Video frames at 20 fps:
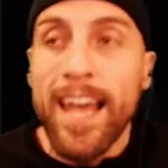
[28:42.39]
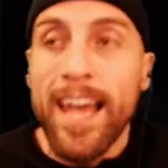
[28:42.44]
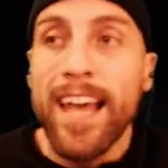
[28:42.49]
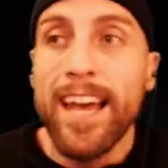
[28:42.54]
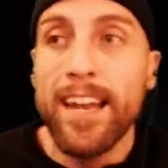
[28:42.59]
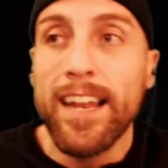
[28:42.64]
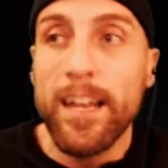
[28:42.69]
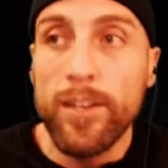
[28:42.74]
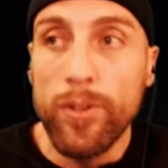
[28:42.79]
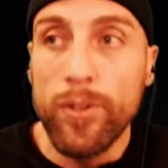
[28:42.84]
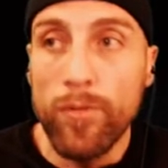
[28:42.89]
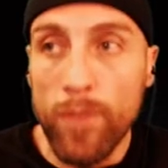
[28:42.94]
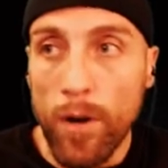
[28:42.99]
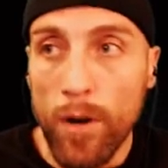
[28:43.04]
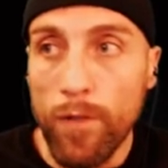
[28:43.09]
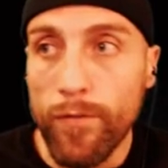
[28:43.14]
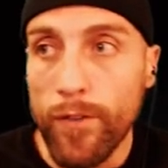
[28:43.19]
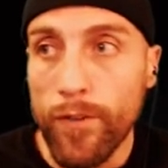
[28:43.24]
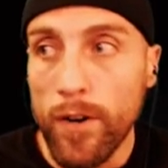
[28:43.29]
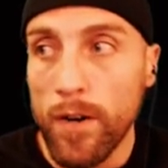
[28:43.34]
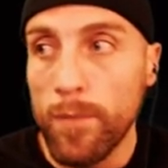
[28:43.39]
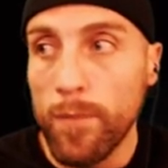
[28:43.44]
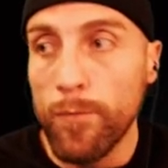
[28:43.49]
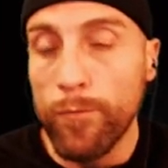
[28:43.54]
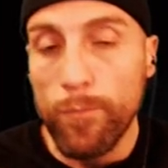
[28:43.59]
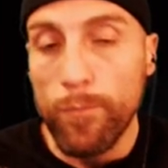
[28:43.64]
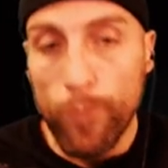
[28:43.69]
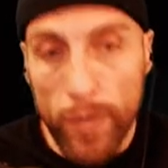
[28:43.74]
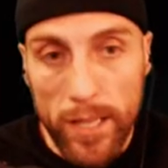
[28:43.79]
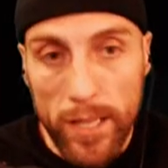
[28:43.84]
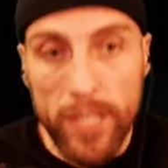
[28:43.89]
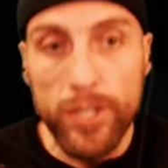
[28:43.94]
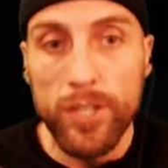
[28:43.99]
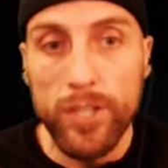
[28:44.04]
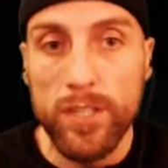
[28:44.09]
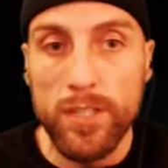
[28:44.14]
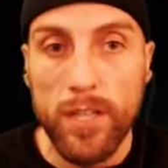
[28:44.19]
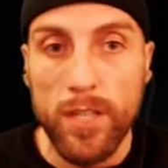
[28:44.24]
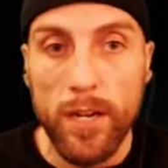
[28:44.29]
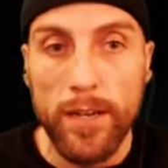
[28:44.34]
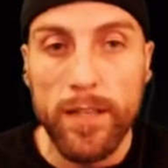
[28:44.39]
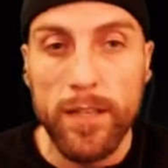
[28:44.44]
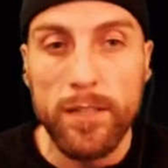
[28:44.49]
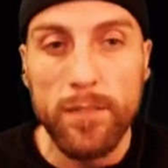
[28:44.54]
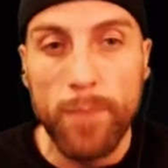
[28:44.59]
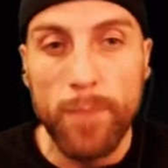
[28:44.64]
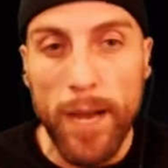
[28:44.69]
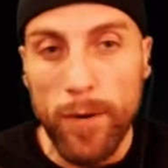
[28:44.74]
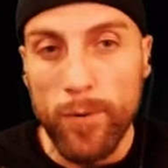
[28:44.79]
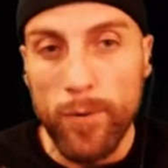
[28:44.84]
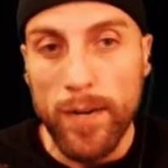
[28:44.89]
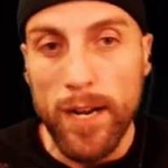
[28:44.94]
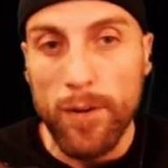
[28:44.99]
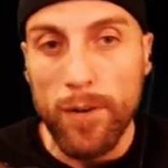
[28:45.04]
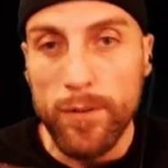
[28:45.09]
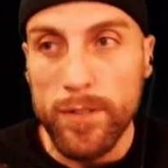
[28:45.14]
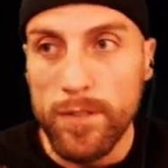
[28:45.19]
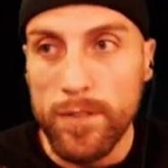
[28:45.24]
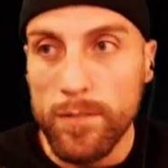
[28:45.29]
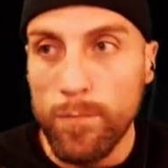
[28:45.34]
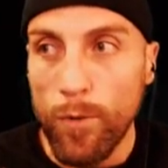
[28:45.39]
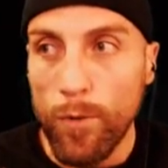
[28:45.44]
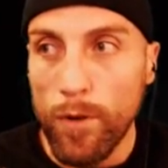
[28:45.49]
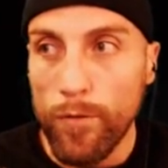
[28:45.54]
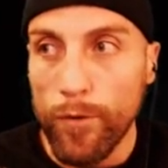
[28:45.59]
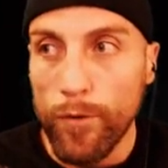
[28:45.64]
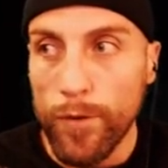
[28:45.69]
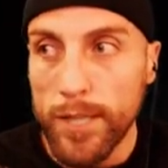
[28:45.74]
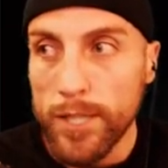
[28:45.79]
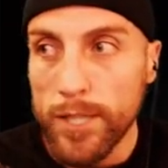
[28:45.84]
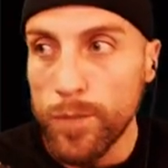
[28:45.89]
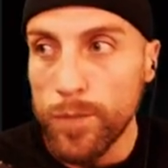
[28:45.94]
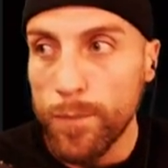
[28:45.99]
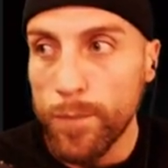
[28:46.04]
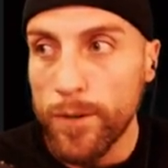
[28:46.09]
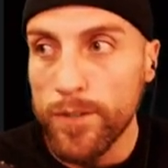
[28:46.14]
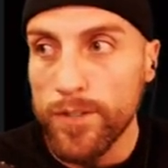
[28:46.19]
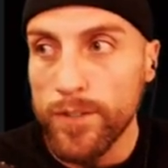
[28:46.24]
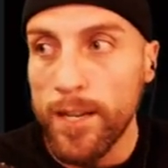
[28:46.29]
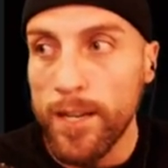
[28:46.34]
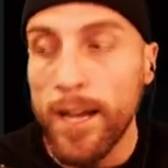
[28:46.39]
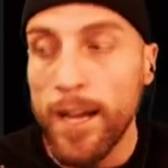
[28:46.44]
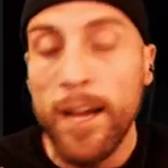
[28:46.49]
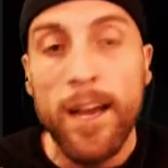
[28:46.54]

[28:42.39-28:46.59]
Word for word: And I do know from religious studies, back when I was more of a religious person,